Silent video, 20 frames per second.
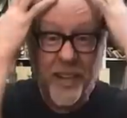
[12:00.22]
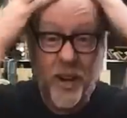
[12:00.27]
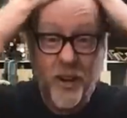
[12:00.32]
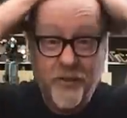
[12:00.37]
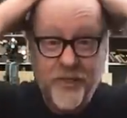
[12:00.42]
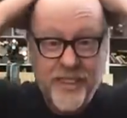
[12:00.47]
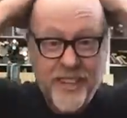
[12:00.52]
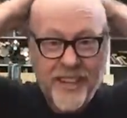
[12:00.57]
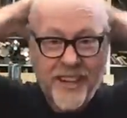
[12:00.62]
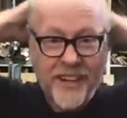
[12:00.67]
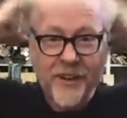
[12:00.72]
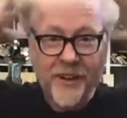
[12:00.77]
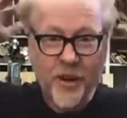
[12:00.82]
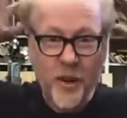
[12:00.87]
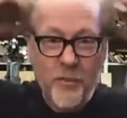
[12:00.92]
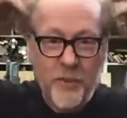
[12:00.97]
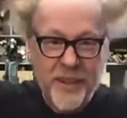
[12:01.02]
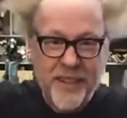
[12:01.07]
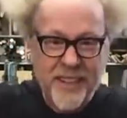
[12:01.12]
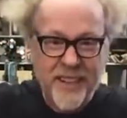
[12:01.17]
COVID hair.
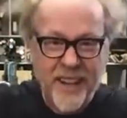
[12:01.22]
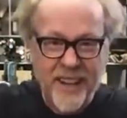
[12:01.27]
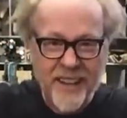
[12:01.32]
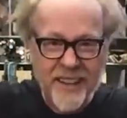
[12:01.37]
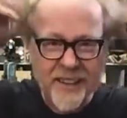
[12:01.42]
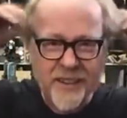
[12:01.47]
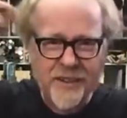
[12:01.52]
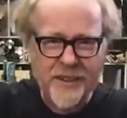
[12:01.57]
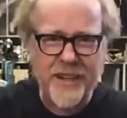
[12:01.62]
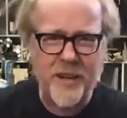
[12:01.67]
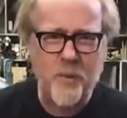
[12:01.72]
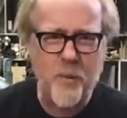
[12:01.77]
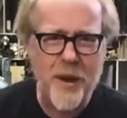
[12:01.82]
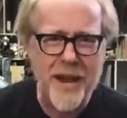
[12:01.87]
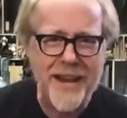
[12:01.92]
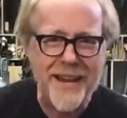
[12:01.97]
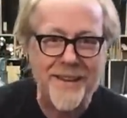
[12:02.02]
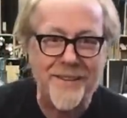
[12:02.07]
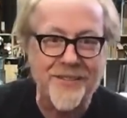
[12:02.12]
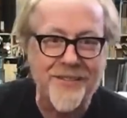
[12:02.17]
Oh my God, I look like
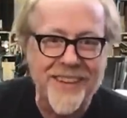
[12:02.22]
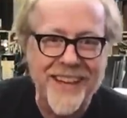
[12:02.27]
Wave.